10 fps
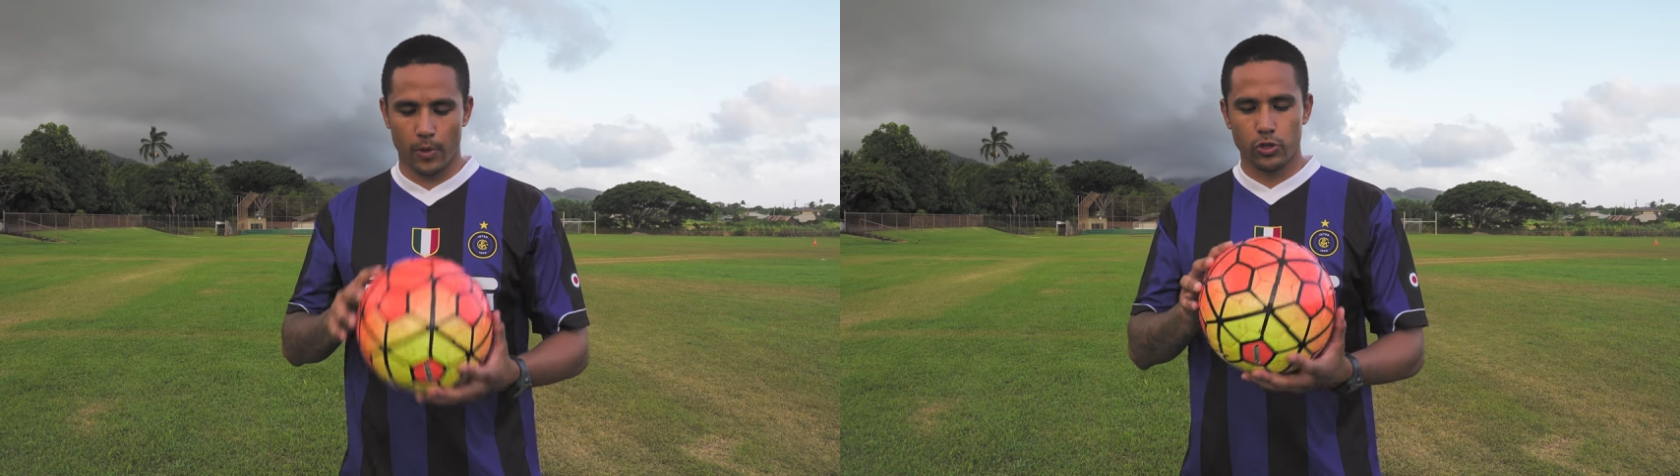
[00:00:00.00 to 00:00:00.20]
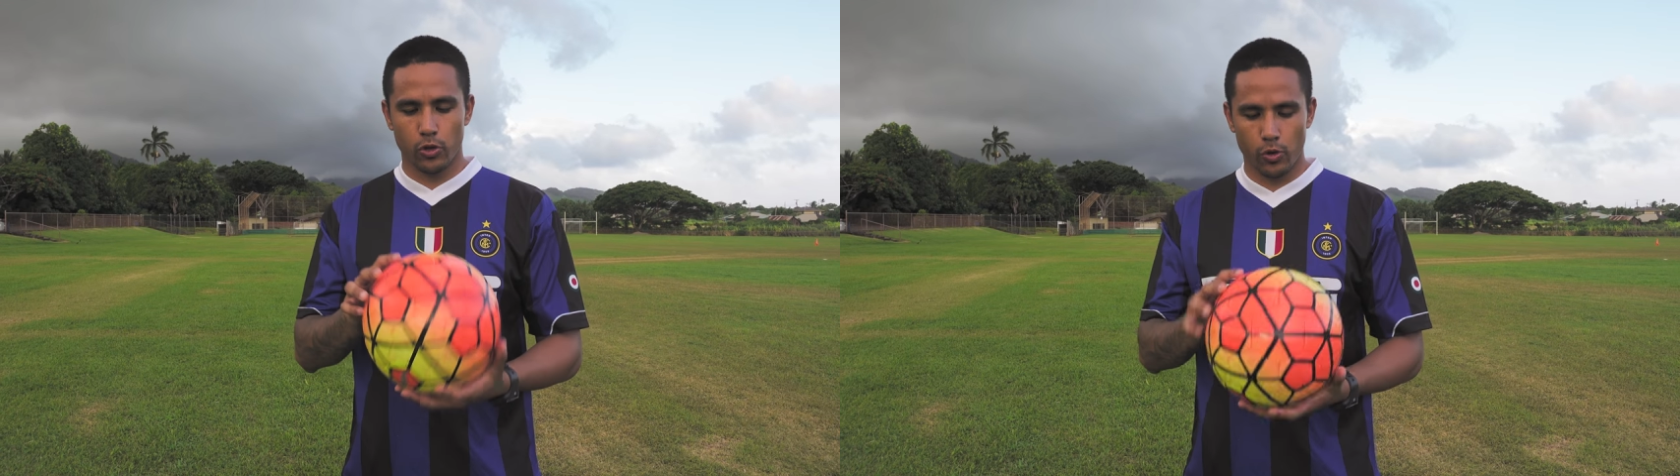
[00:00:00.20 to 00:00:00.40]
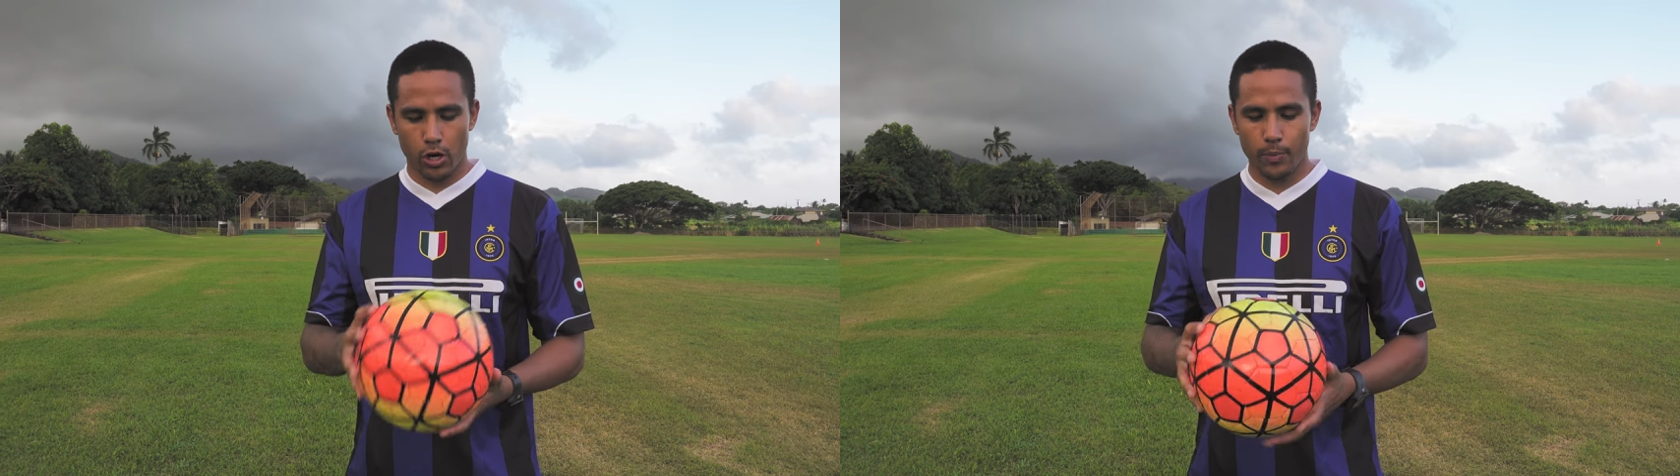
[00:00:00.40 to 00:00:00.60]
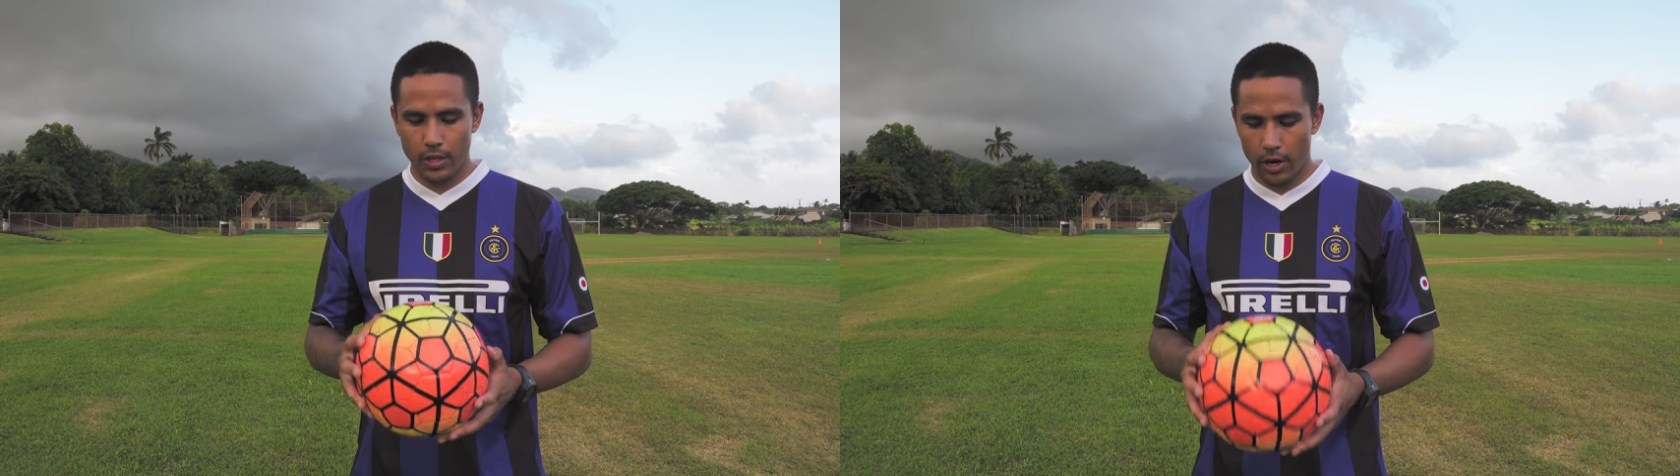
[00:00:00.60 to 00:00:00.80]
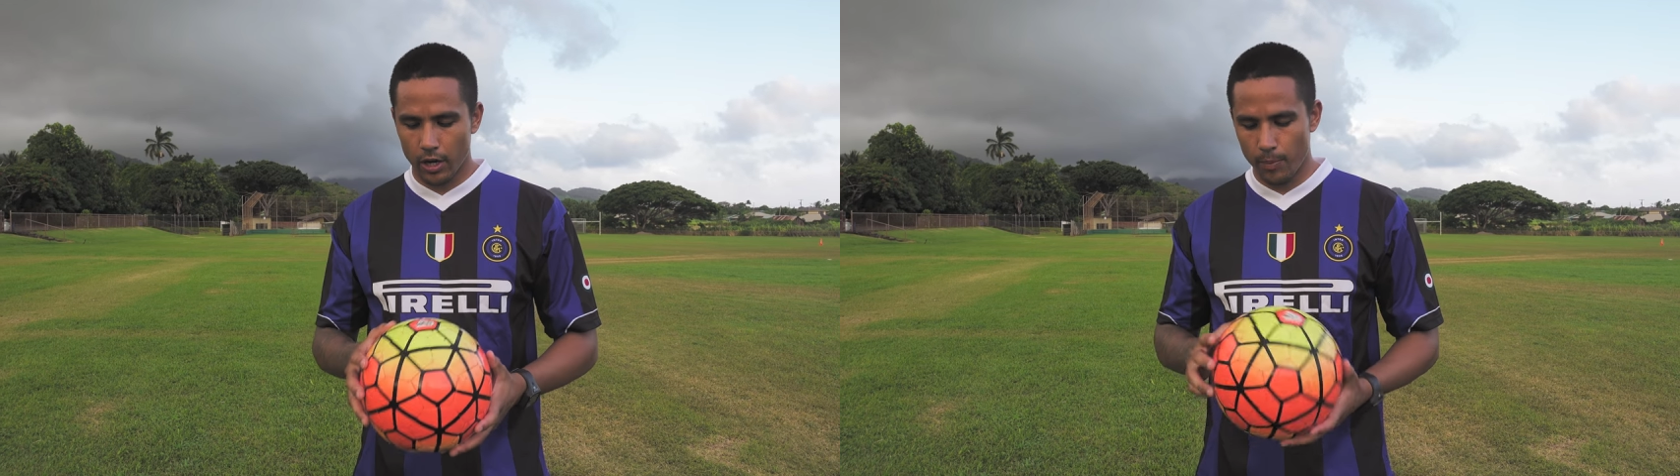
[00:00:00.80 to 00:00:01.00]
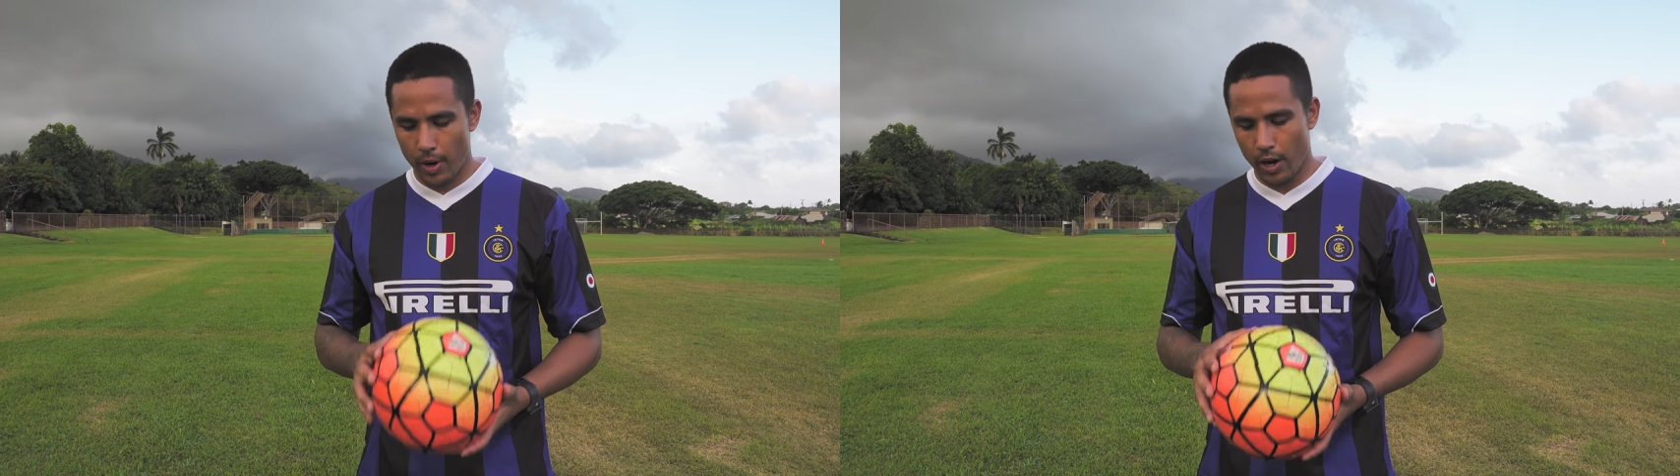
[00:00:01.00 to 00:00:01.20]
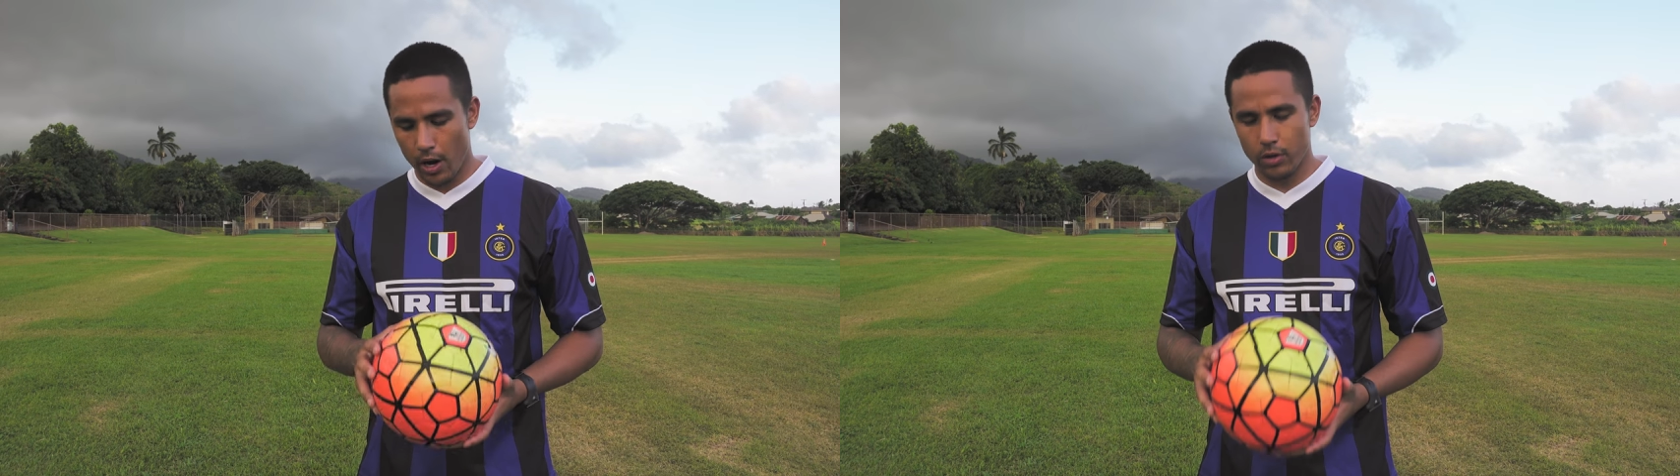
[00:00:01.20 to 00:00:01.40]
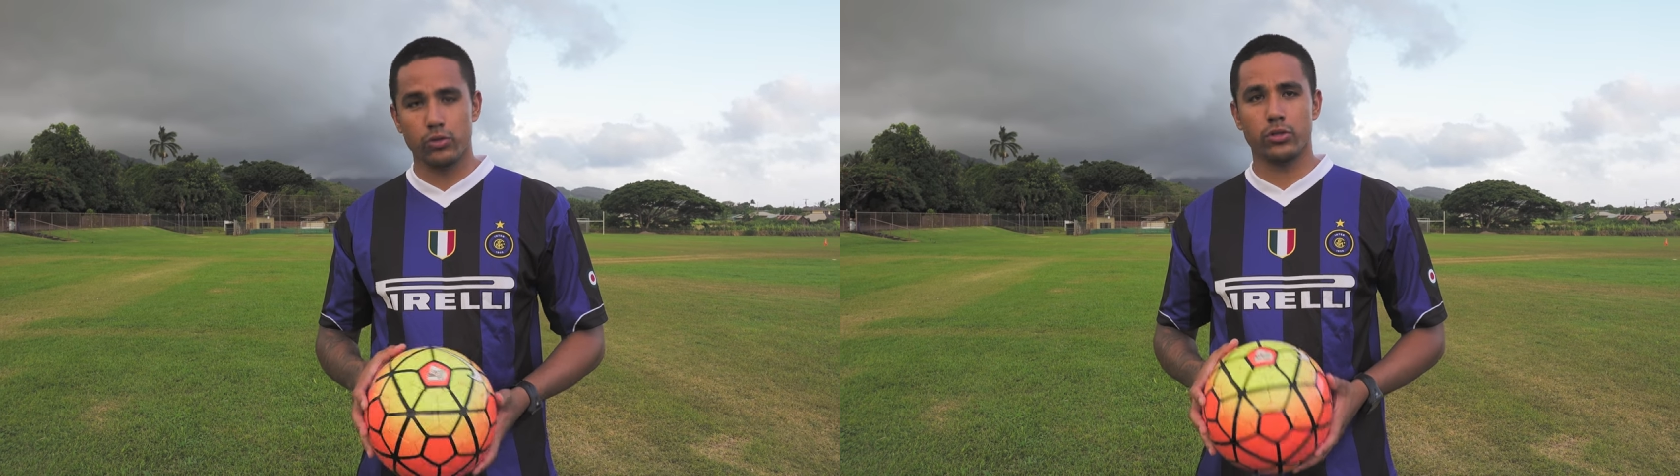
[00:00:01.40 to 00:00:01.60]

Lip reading: So we're going to be talking about how to